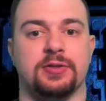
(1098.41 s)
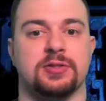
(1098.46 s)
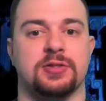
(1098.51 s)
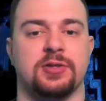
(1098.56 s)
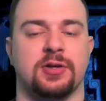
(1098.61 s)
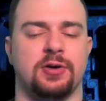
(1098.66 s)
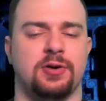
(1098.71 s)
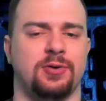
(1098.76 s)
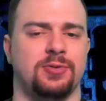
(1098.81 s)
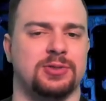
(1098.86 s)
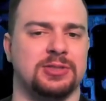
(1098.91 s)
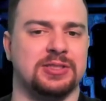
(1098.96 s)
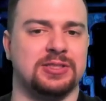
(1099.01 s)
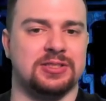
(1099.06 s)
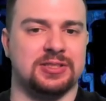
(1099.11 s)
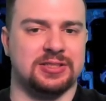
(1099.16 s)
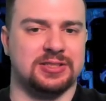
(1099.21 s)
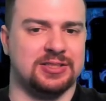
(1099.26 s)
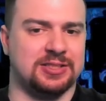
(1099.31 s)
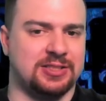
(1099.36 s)
So since
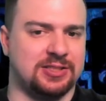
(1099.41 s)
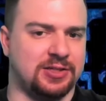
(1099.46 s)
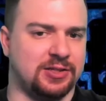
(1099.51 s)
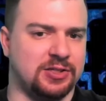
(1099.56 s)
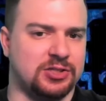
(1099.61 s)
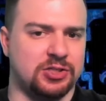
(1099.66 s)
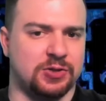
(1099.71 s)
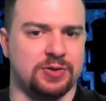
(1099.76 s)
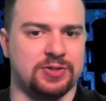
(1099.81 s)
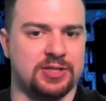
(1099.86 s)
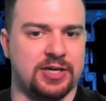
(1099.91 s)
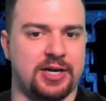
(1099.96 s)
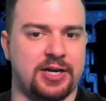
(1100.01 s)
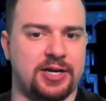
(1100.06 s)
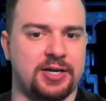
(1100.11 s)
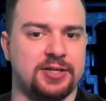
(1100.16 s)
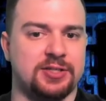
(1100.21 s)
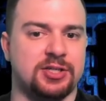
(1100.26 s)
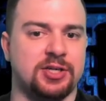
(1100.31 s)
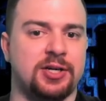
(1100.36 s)
it's going to show its
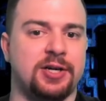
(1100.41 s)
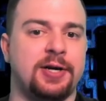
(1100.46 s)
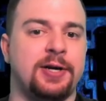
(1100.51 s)
age,